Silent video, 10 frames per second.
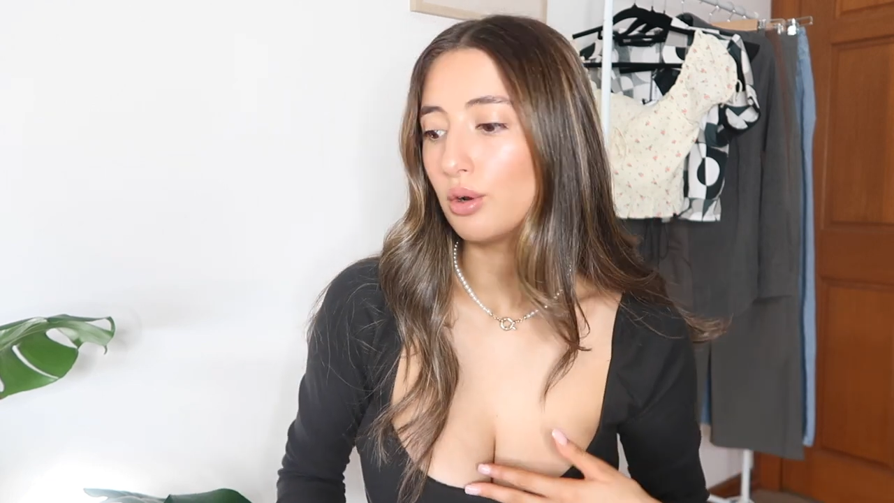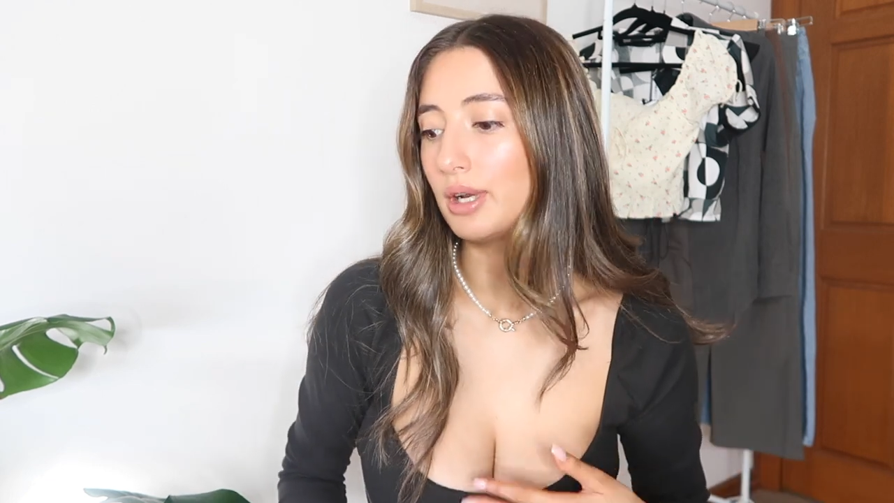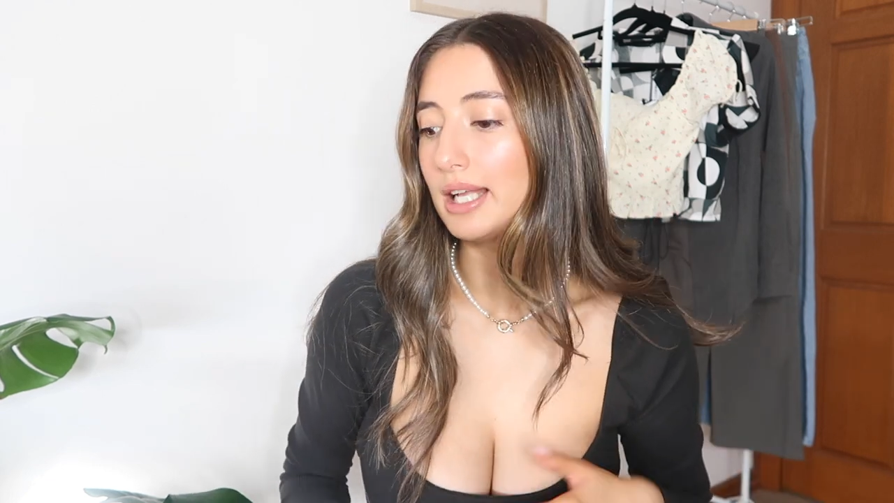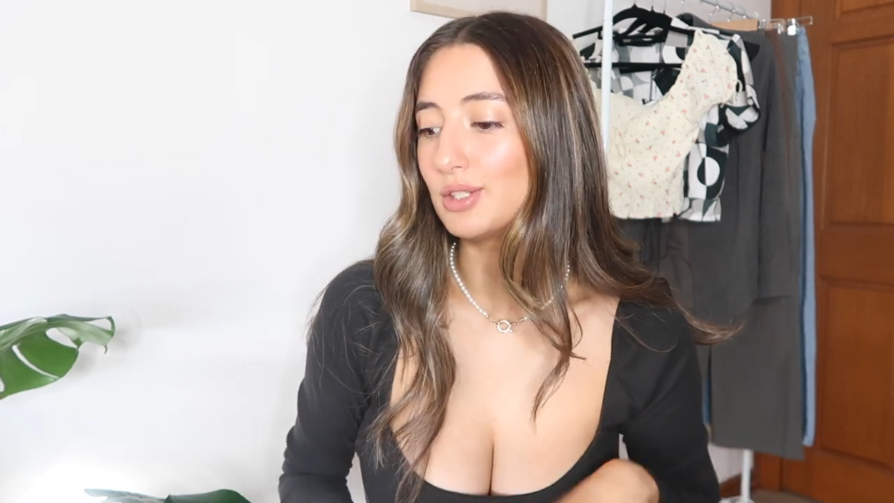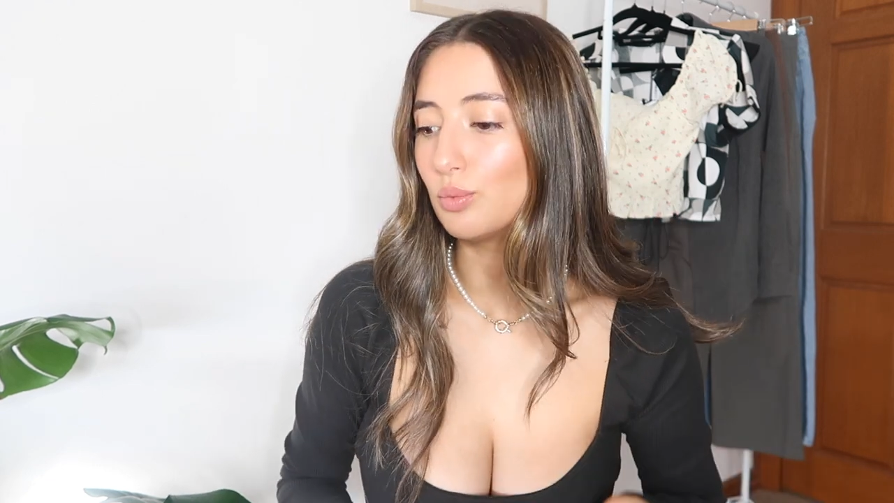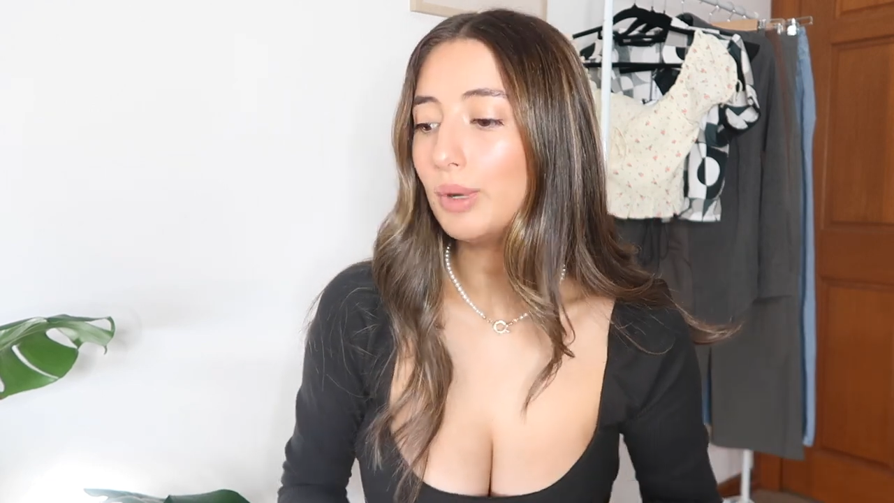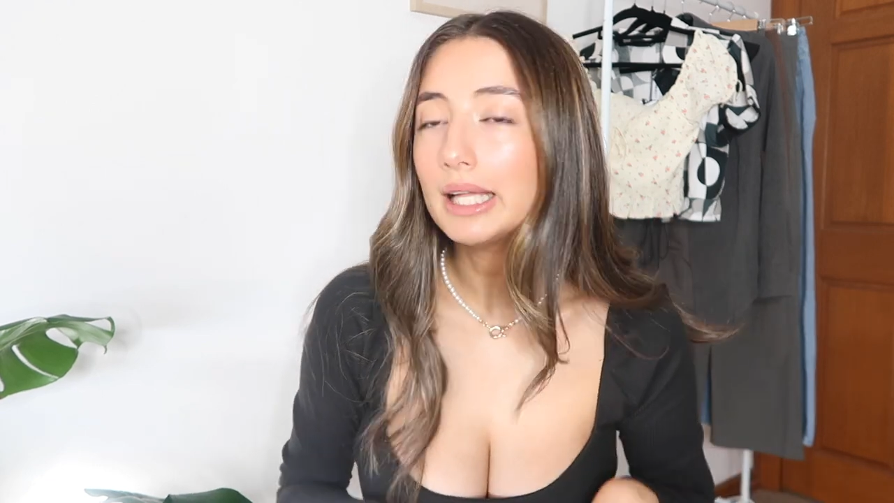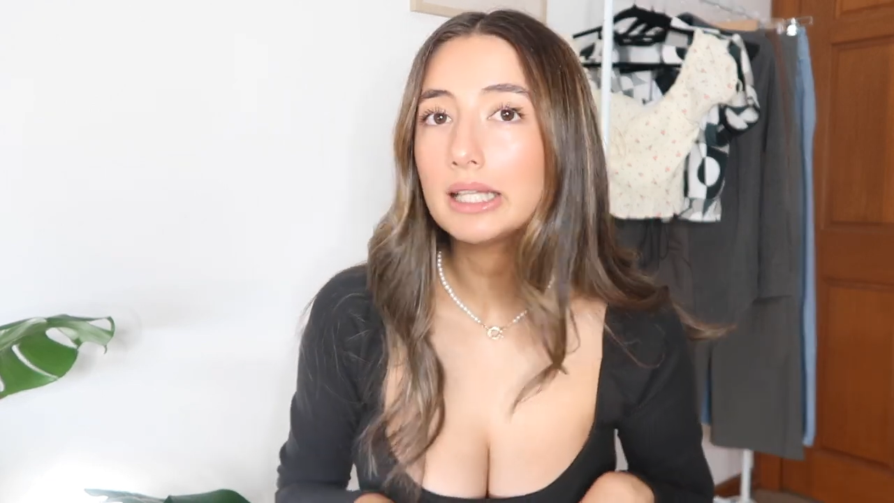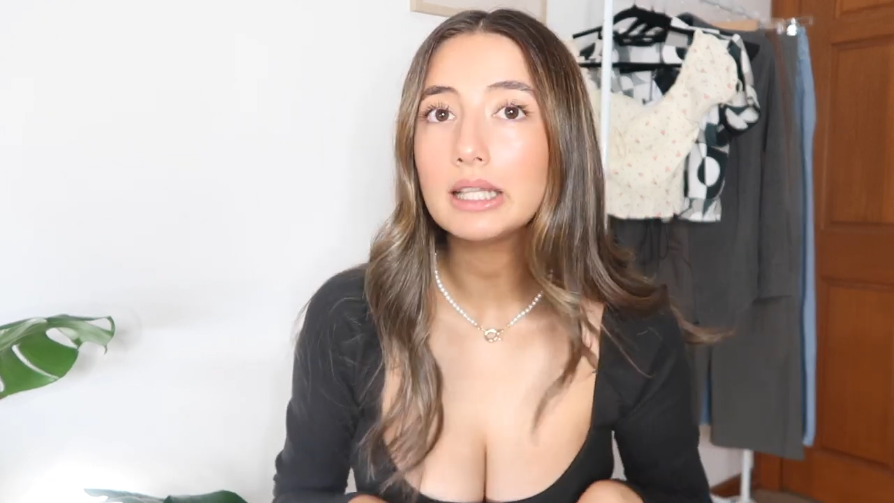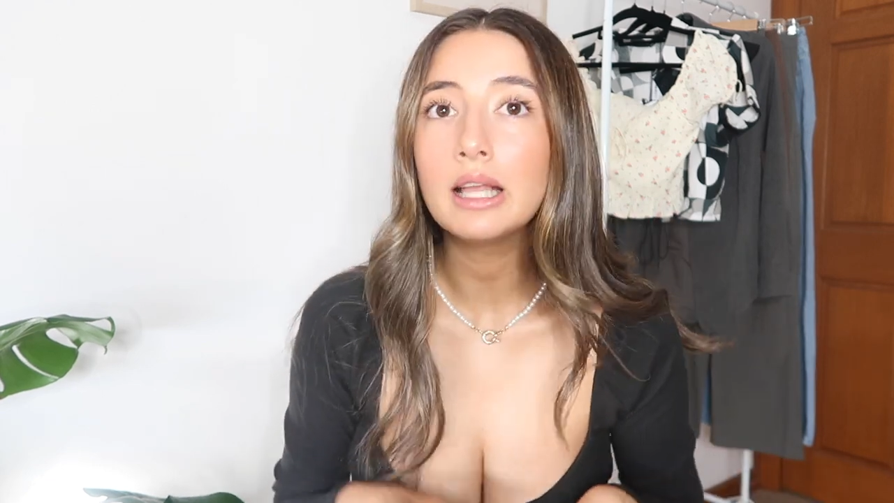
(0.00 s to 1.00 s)
on as
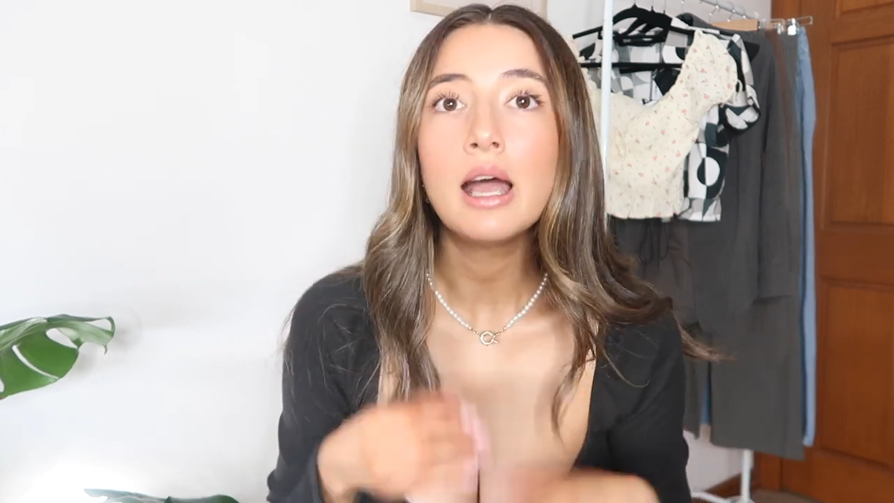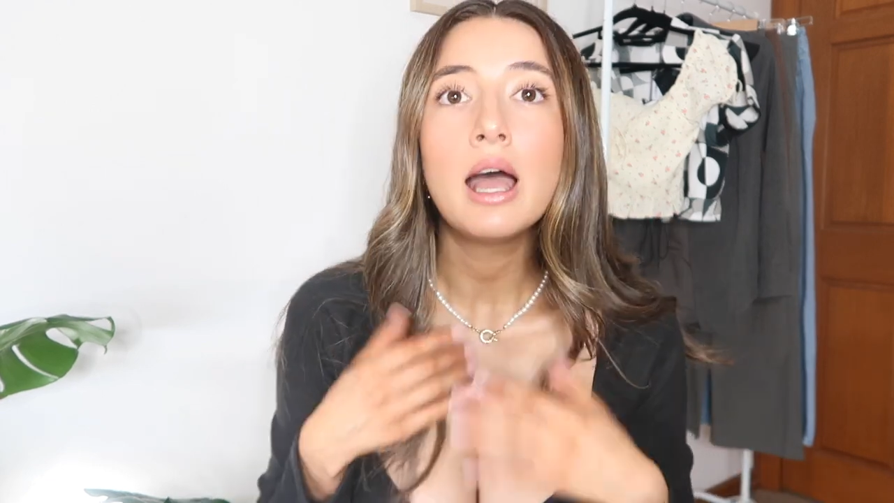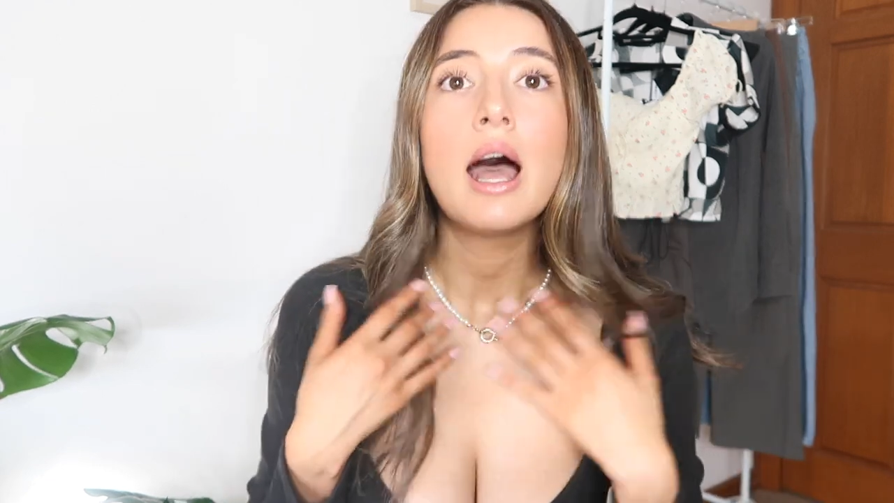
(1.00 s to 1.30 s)
well.